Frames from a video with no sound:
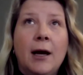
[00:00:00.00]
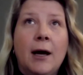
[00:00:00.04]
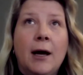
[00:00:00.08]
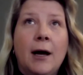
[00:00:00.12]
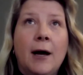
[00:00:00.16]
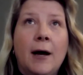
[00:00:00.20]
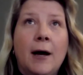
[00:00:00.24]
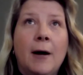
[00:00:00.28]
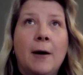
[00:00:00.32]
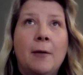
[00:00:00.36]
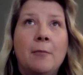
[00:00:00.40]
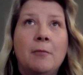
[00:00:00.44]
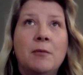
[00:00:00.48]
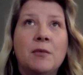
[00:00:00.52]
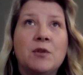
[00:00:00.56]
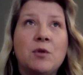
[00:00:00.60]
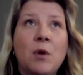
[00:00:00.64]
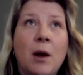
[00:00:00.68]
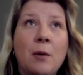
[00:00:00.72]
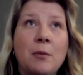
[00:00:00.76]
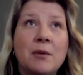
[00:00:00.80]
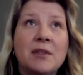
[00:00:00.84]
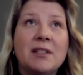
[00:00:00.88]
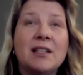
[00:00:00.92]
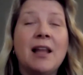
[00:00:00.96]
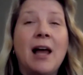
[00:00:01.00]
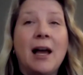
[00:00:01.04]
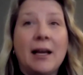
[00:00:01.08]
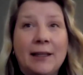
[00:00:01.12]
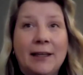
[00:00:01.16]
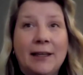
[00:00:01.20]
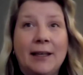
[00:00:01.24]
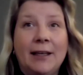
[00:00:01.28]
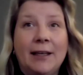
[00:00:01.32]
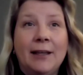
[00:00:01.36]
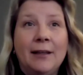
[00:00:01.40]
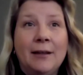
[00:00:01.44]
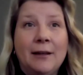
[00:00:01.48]
So I was
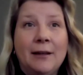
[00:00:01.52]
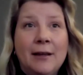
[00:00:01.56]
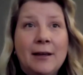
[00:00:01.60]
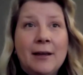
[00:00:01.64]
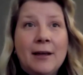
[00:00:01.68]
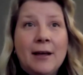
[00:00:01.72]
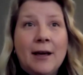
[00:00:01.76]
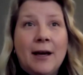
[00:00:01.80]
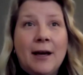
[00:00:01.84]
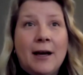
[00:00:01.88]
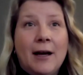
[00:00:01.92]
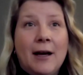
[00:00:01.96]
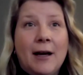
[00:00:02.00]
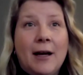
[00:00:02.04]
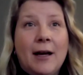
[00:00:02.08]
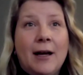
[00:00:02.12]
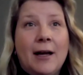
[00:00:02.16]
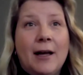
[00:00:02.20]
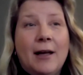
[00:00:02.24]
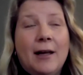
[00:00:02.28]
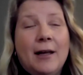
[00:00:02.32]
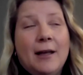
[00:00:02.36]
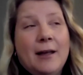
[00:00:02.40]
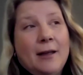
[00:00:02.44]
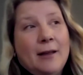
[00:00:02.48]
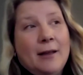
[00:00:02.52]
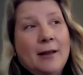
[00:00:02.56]
lucky. I